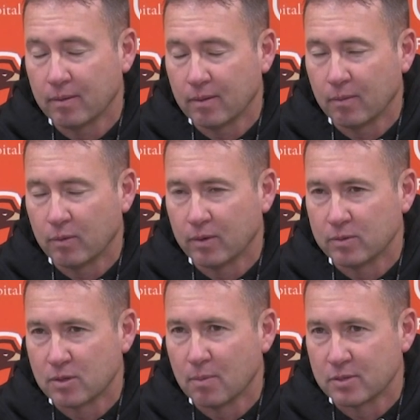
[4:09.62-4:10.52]
it
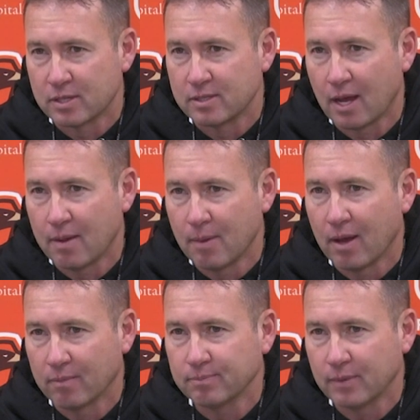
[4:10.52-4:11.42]
was almost a
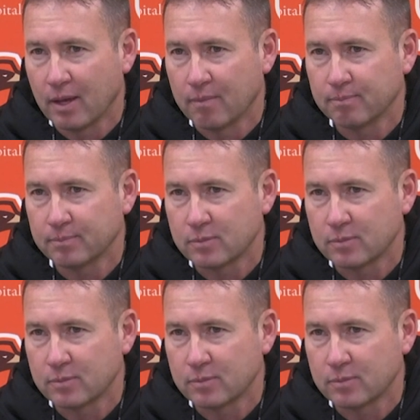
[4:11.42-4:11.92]
timeout. Yeah.